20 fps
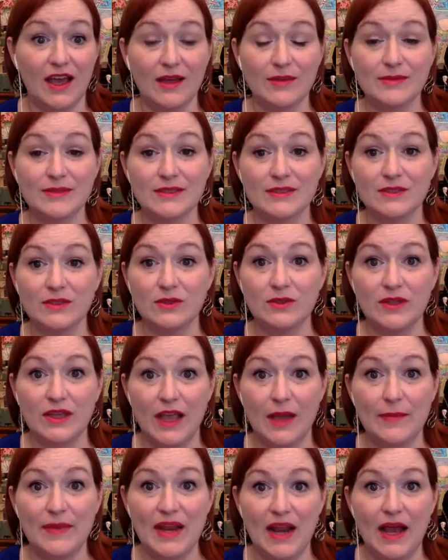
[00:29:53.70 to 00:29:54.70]
absolutely.
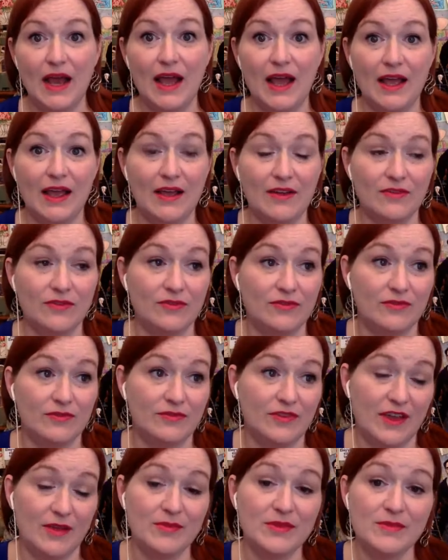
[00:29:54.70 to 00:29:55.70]
I mean, I, I have
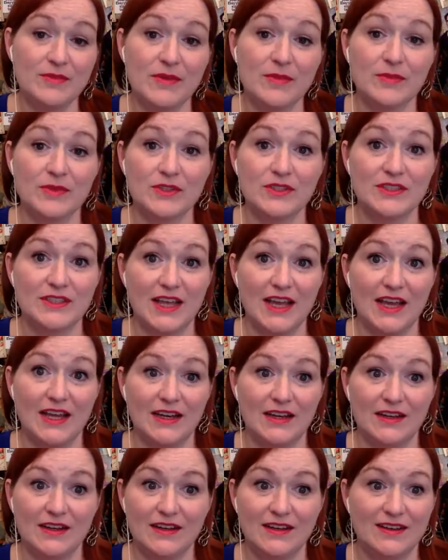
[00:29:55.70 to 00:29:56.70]
family members
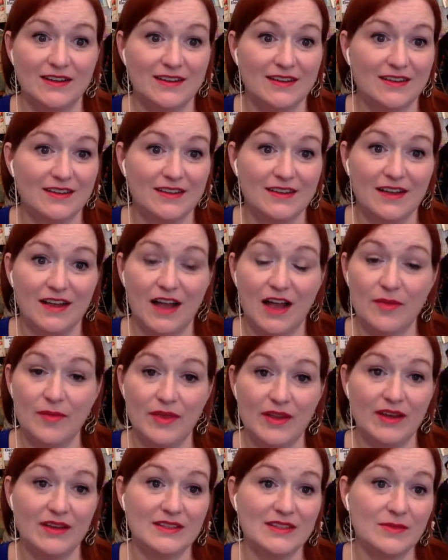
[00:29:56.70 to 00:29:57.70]
that, I
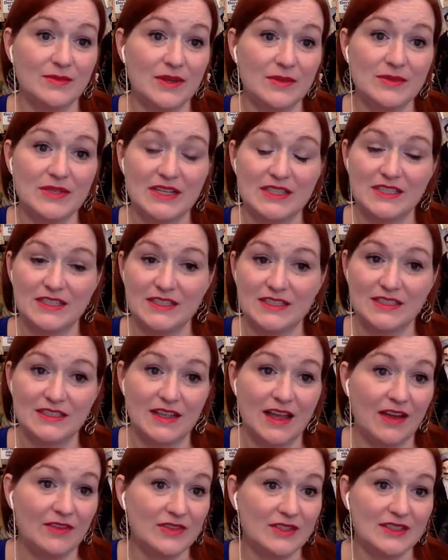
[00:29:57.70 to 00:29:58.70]
mean, sometimes I just
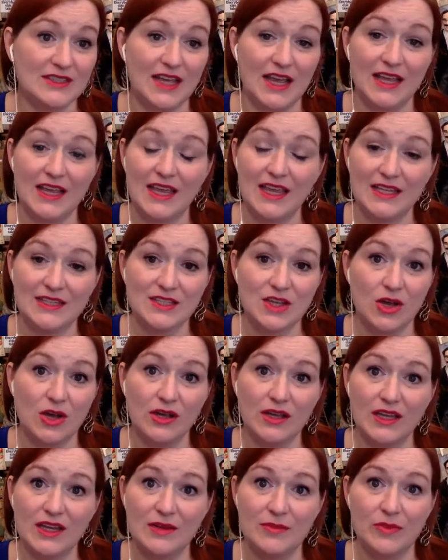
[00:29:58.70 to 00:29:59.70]
have to say, I can't
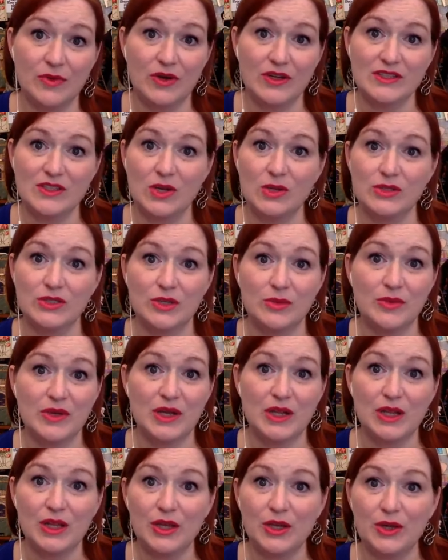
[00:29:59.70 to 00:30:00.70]
talk anymore. It's all doom and
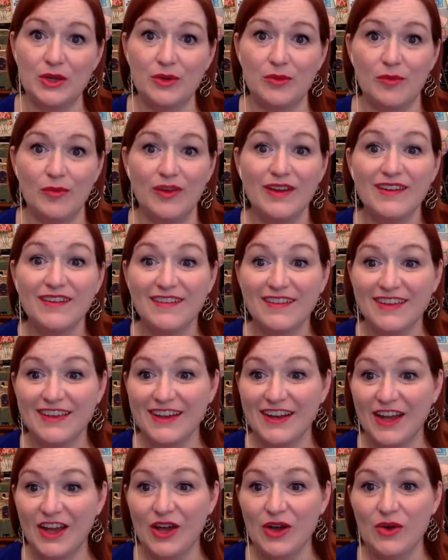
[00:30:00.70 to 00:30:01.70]
gloom, you
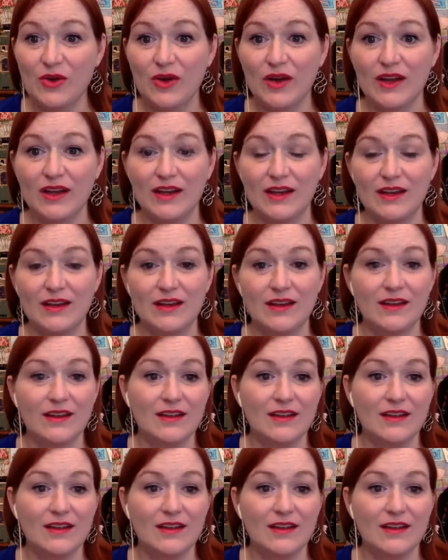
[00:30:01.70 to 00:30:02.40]
know, and